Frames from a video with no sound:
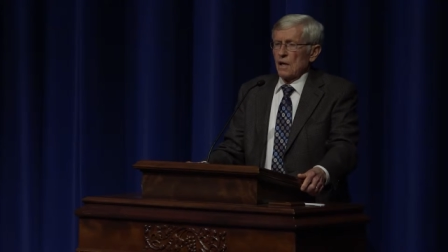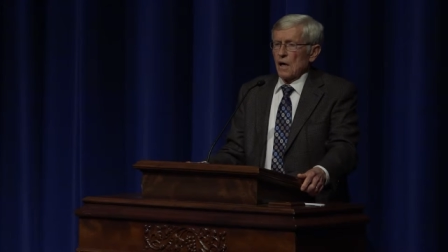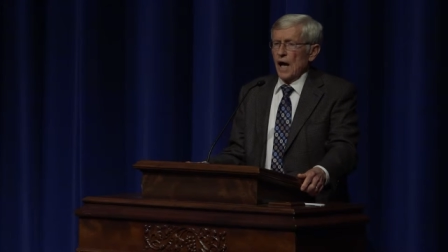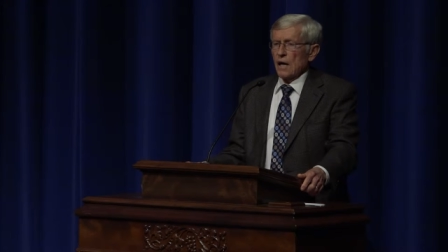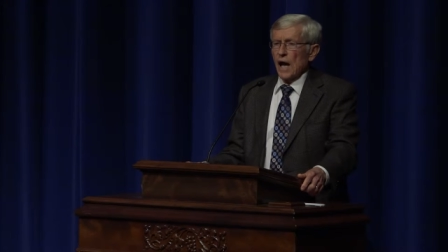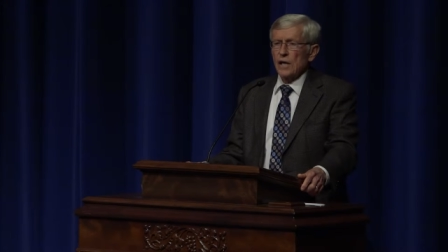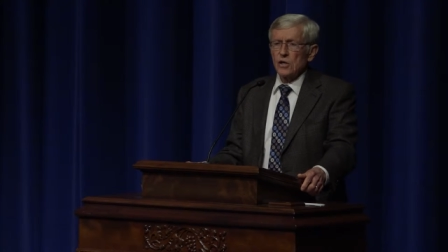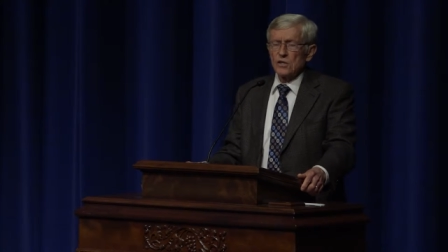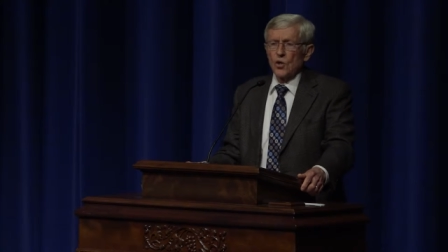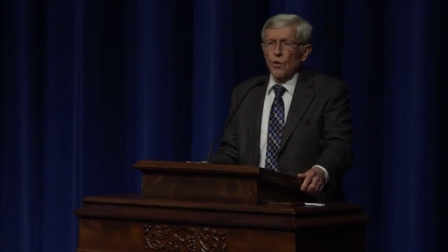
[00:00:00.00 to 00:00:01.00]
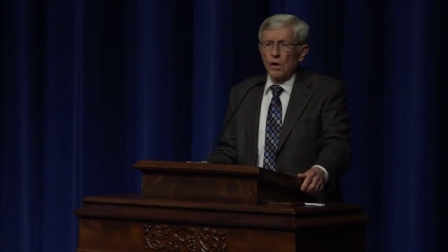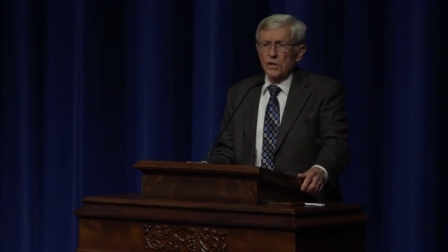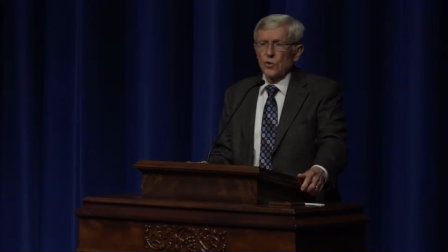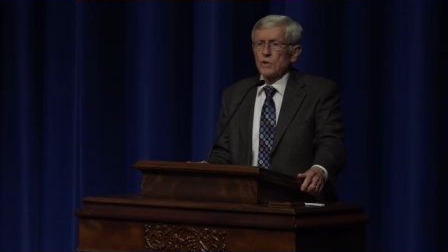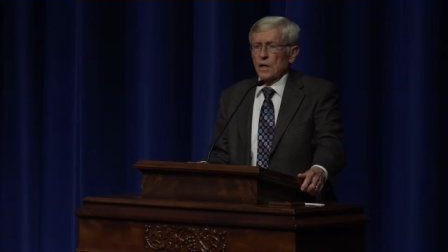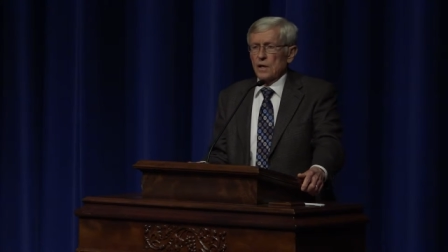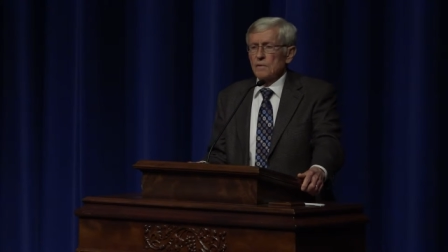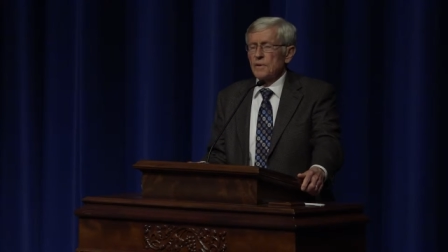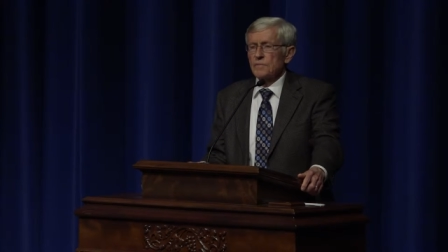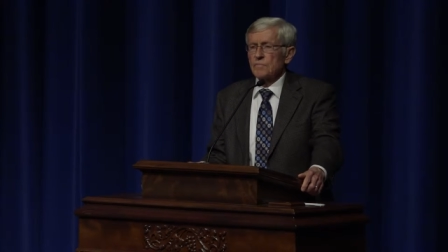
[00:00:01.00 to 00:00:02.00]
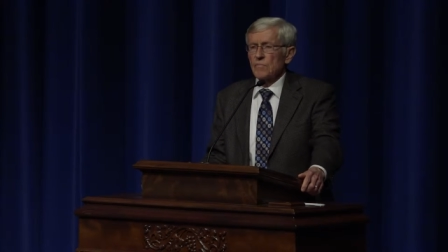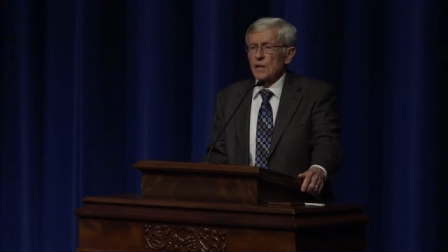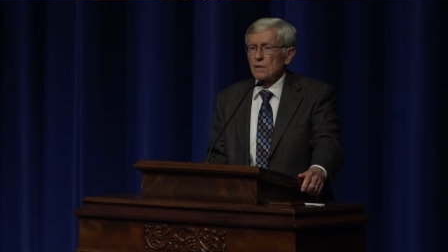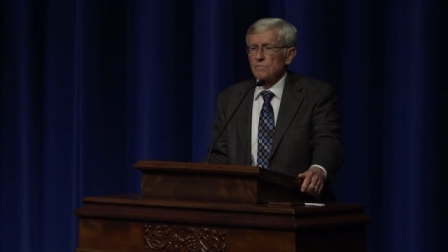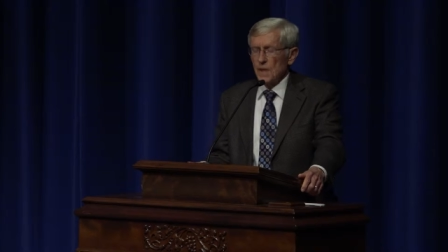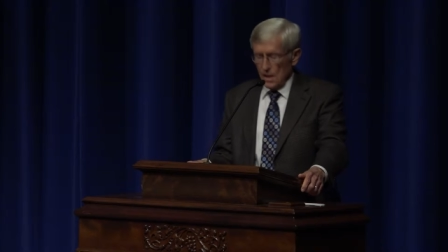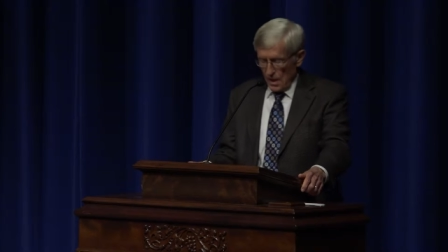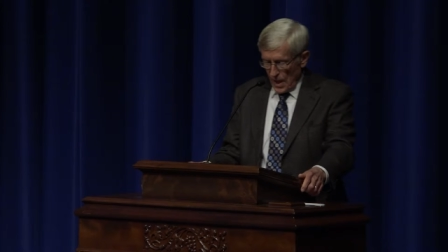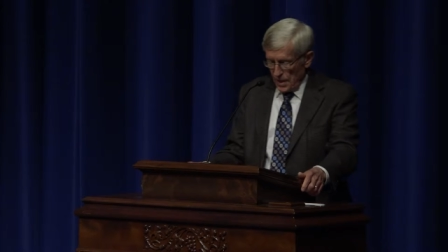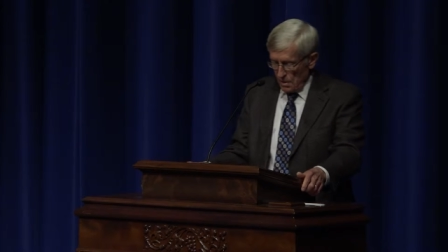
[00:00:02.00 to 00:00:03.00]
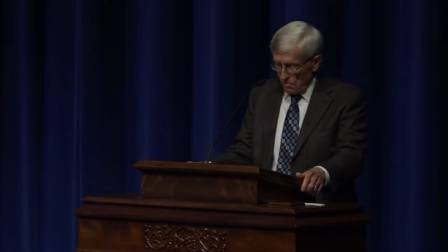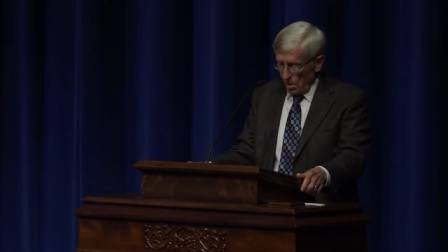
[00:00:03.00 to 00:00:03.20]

I, I couldn't go on doing it. I didn't